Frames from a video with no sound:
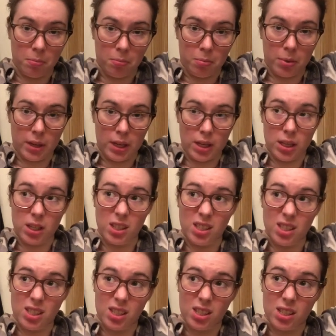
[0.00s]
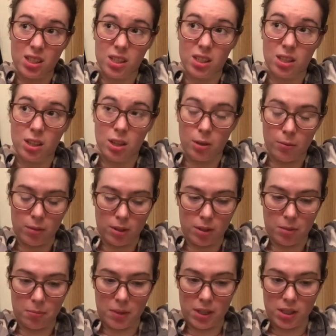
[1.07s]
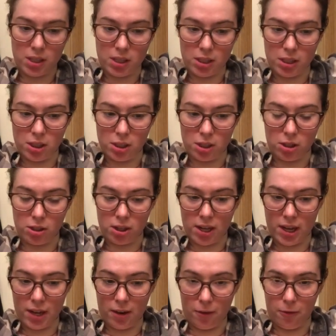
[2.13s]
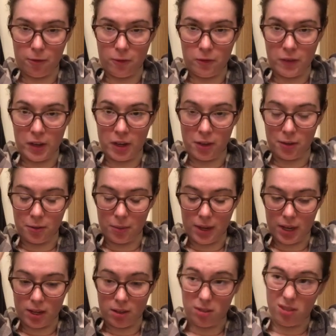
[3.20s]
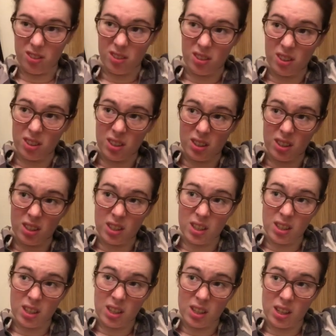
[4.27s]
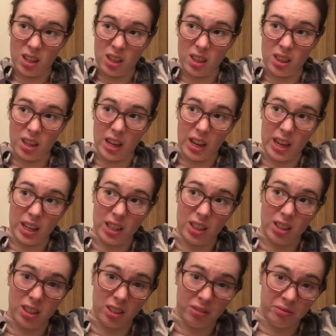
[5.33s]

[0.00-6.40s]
pin it. It's basically, you're creating a finger wave in the hair.